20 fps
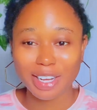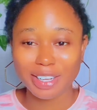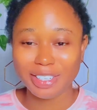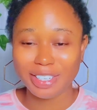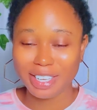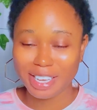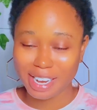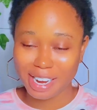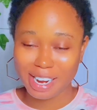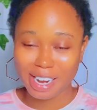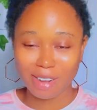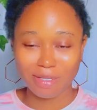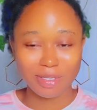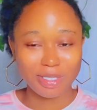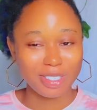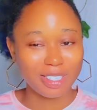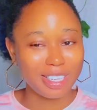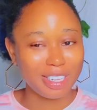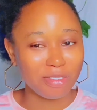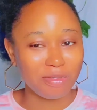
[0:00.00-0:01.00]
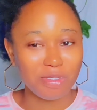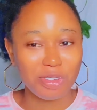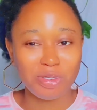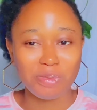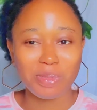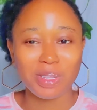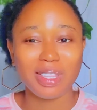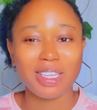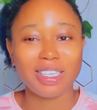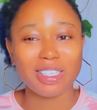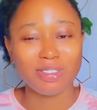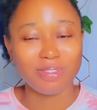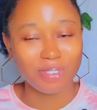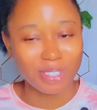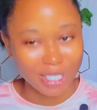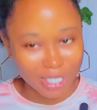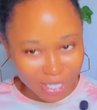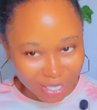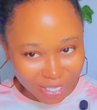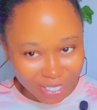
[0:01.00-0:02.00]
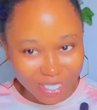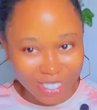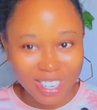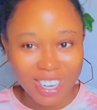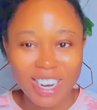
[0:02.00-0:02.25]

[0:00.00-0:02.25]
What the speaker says: and here I am today filming this video.